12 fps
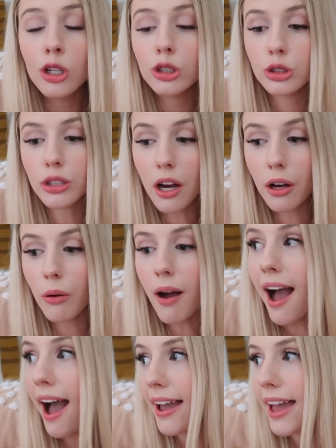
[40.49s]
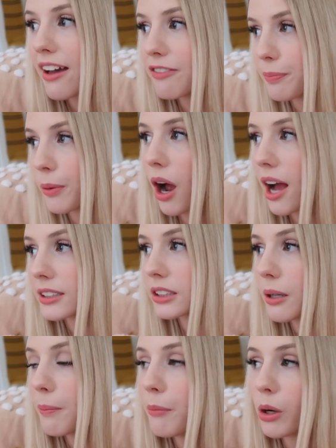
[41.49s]
So I have
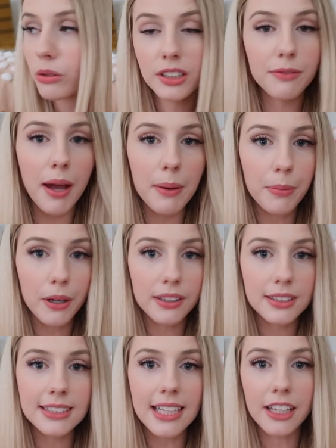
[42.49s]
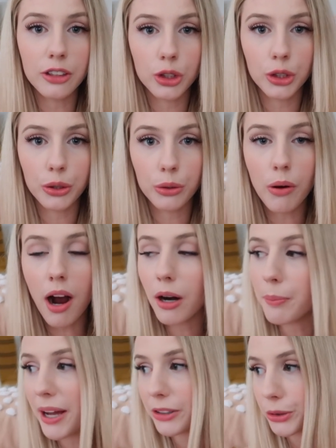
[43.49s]
brought most of my books into
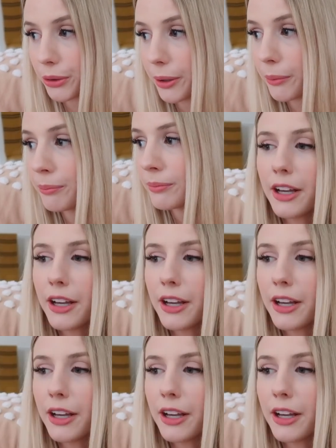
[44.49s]
our bedroom.